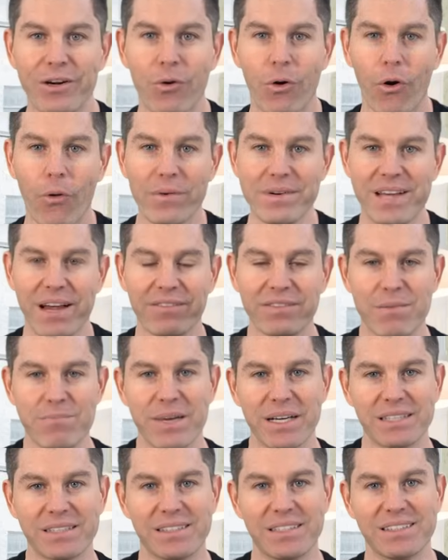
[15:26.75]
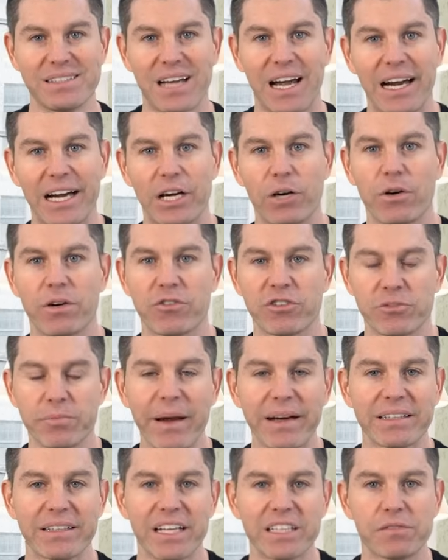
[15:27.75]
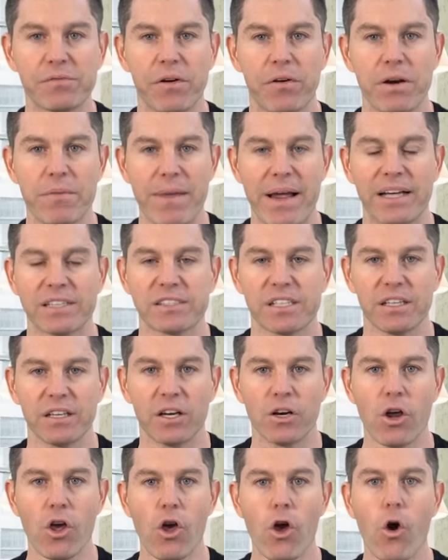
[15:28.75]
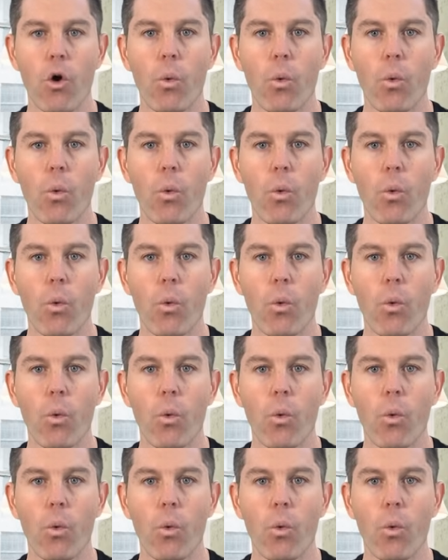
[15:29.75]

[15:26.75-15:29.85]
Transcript: You always have to mix desire and respect. That's very masculine.